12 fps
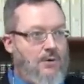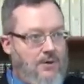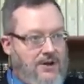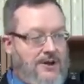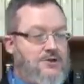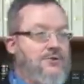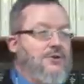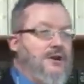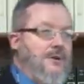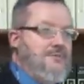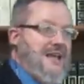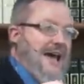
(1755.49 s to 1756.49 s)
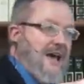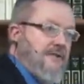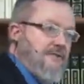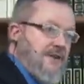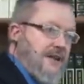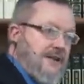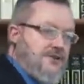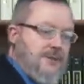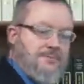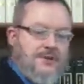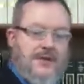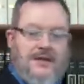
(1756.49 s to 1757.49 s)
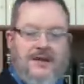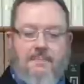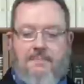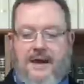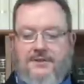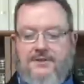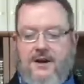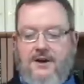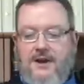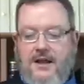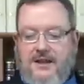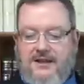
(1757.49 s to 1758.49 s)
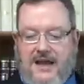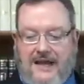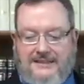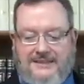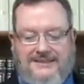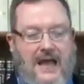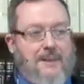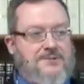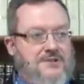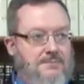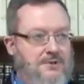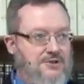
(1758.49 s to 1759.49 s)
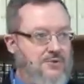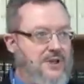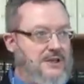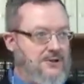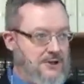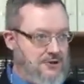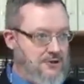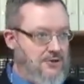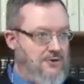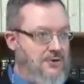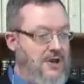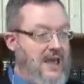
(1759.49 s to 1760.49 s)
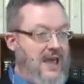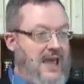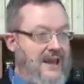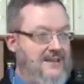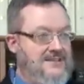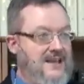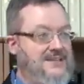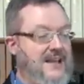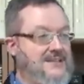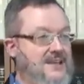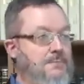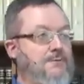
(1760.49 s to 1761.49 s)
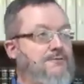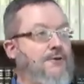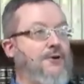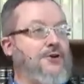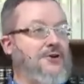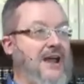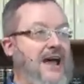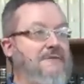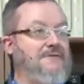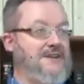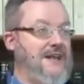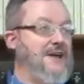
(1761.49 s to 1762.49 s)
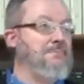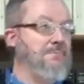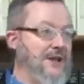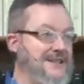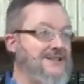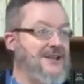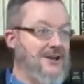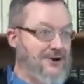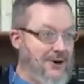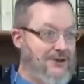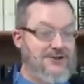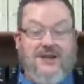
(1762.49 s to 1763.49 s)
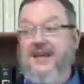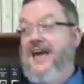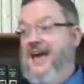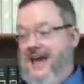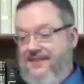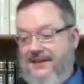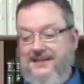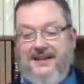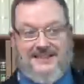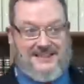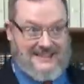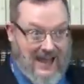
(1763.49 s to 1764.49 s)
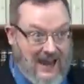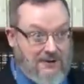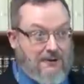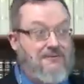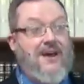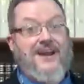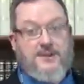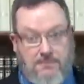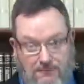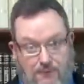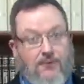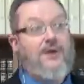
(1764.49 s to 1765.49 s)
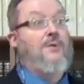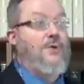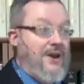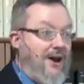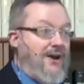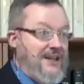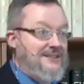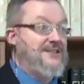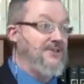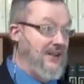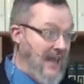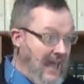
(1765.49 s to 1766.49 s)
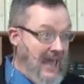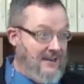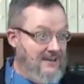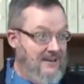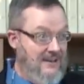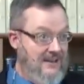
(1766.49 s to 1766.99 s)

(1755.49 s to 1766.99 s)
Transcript: When Israel comes out of Egypt and they come back there, God stops them between the two, and He says, "I set before you life and death, blessing and cursing." And they did a sacrifice before they went on into the land.